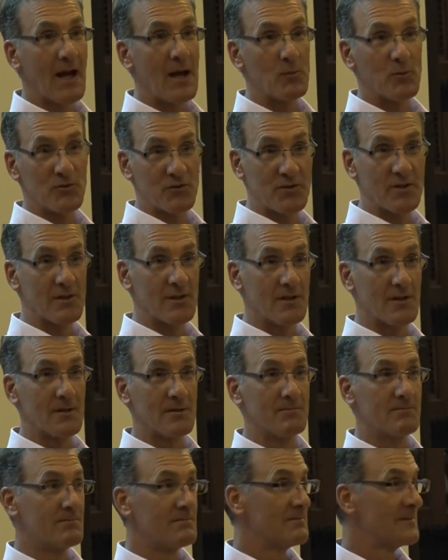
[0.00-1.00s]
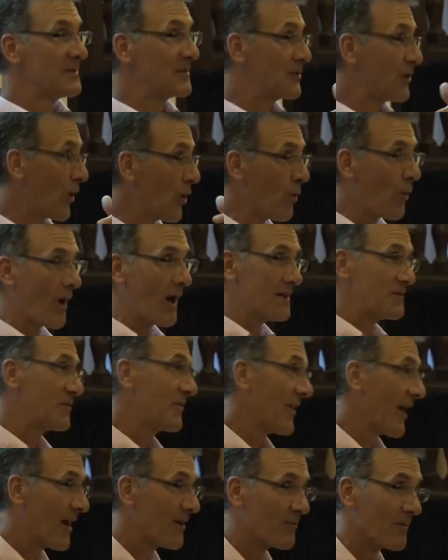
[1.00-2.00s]
I was going to go
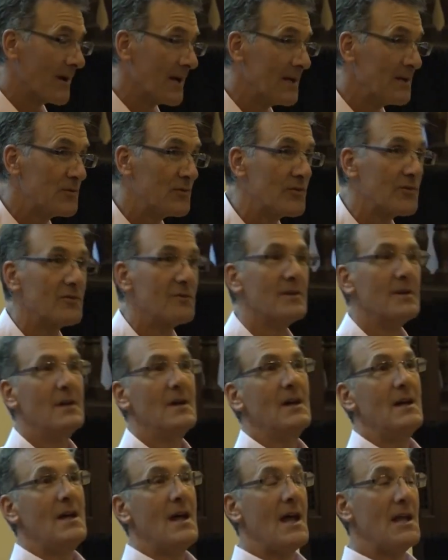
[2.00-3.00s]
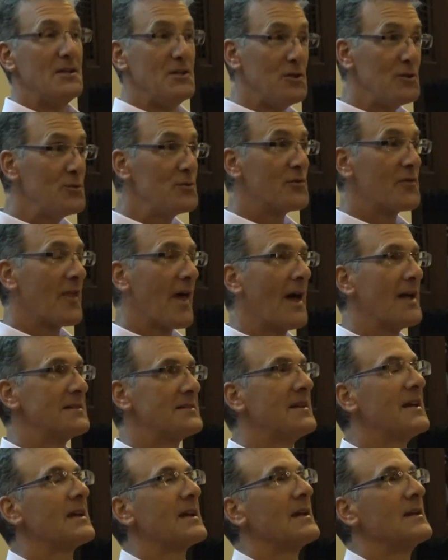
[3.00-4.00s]
watch that race and use
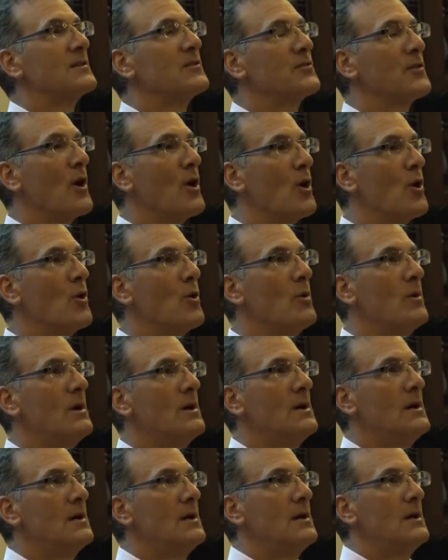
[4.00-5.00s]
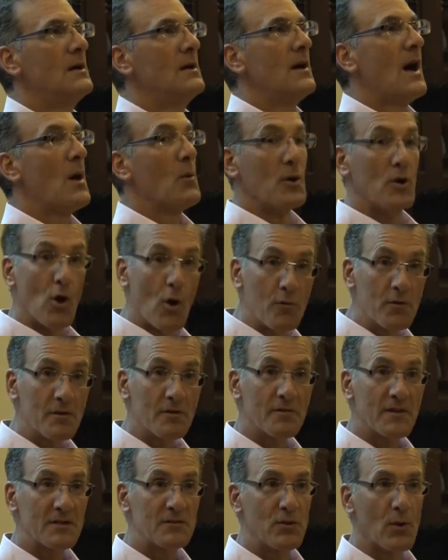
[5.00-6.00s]
that ticket. So I went over
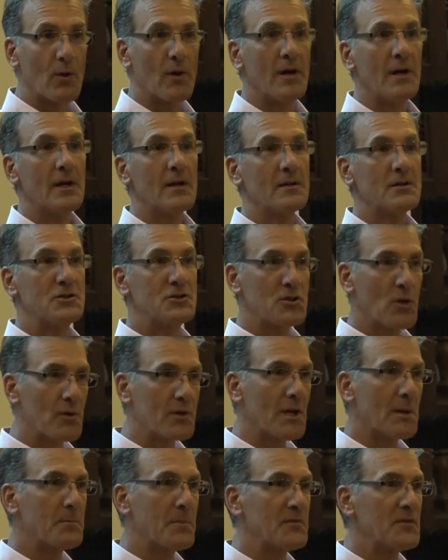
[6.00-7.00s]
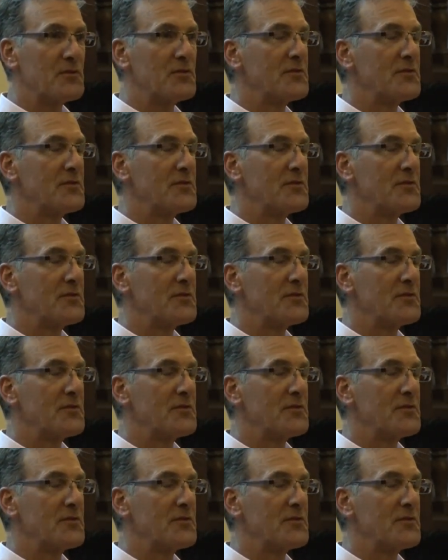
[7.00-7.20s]
to Victoria, showed up at the